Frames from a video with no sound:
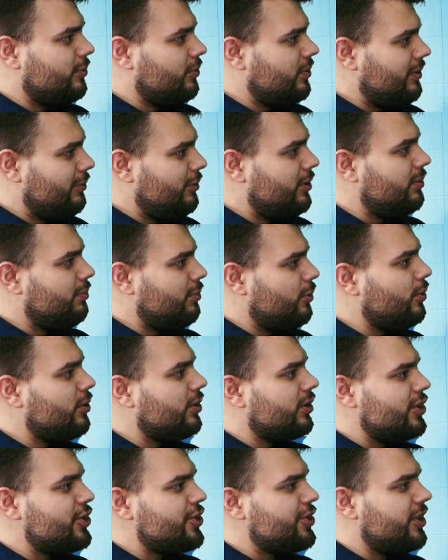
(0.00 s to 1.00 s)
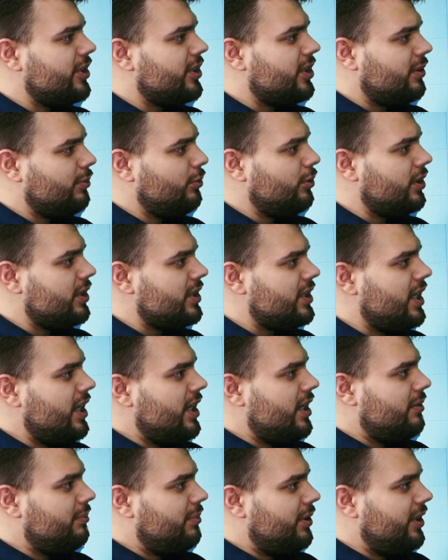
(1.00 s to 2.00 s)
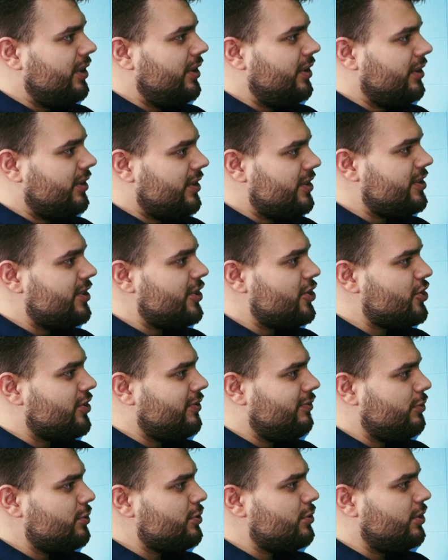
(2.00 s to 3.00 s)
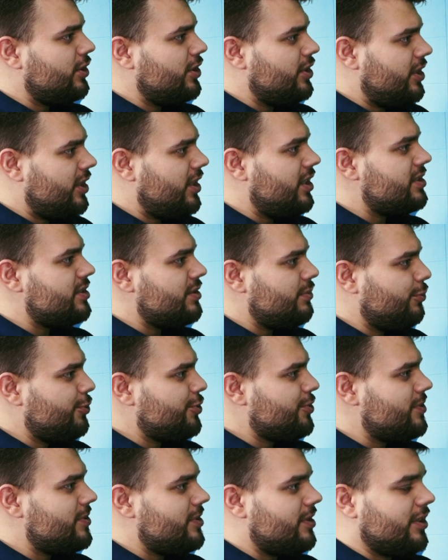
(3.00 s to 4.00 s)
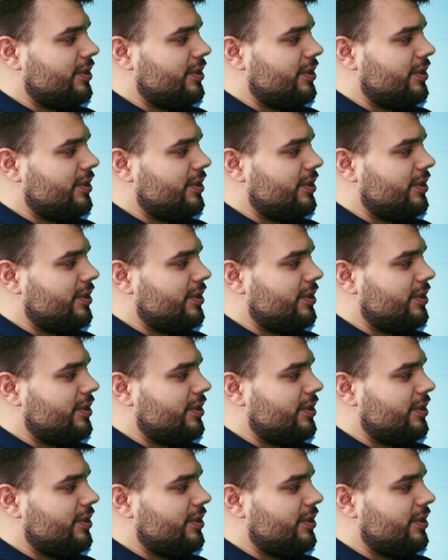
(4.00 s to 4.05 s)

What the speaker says: also start to operate quite badly when the air is rarefied.